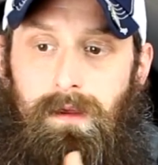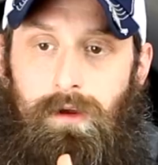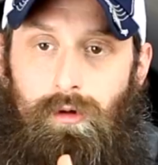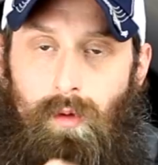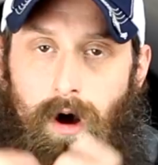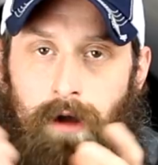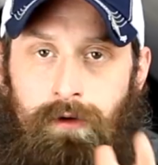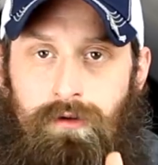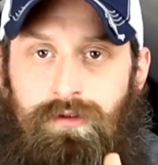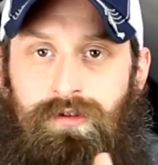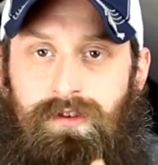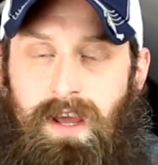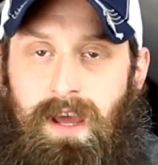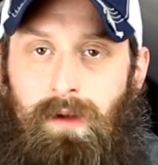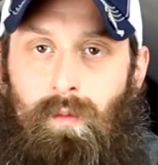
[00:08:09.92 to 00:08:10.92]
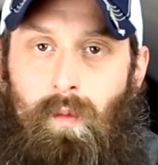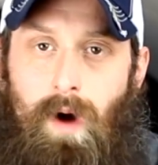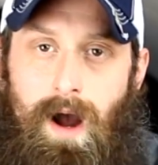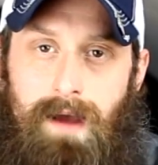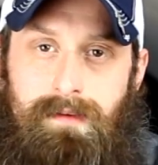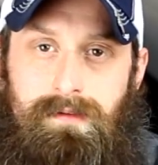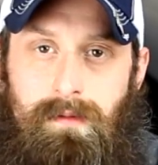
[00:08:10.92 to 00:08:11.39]
you understand
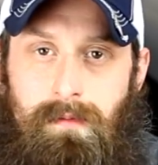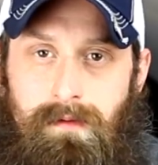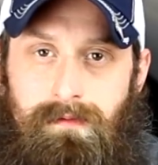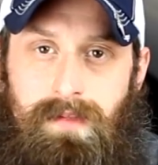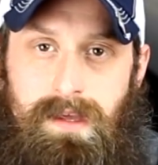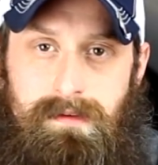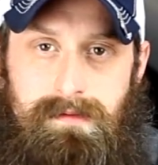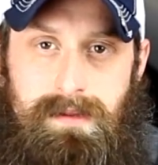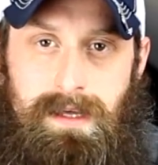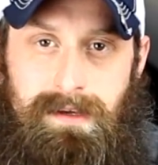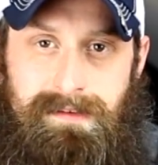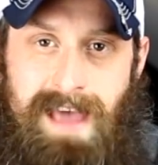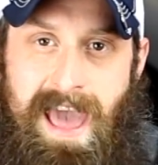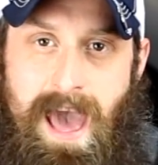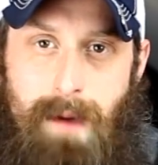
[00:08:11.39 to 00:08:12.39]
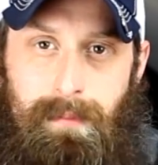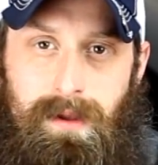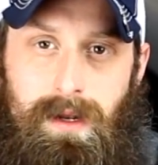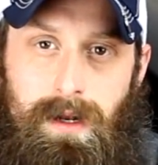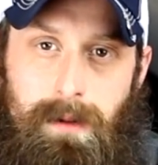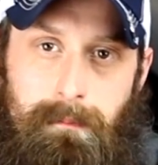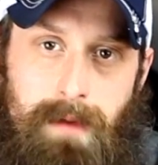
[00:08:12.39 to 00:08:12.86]
why some of these things
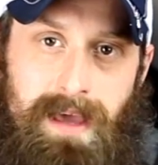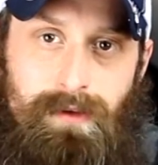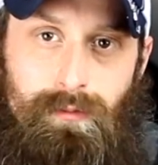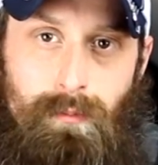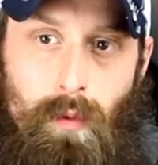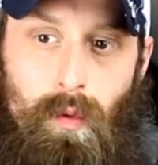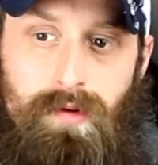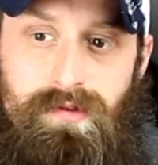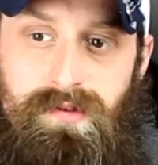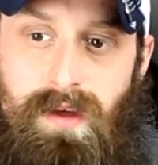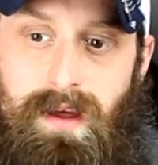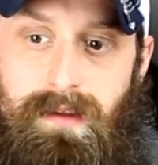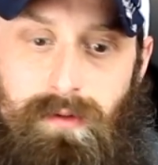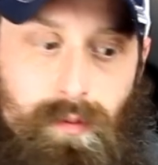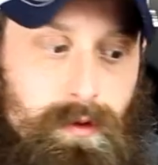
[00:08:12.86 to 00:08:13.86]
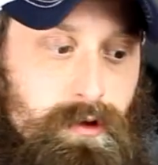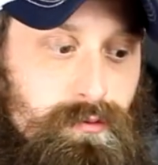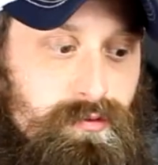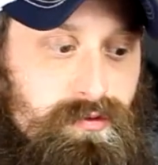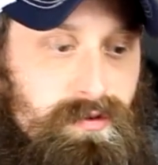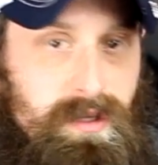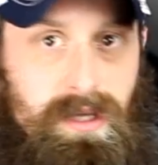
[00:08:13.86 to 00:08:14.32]
happen, and it makes more sense when you
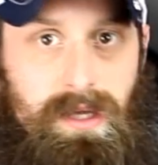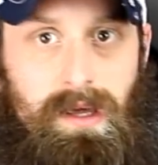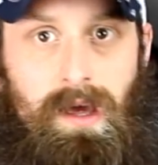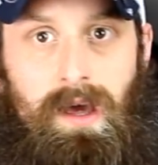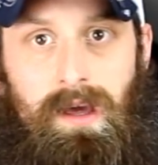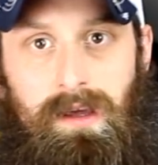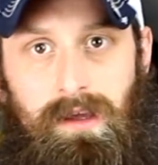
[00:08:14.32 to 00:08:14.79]
see,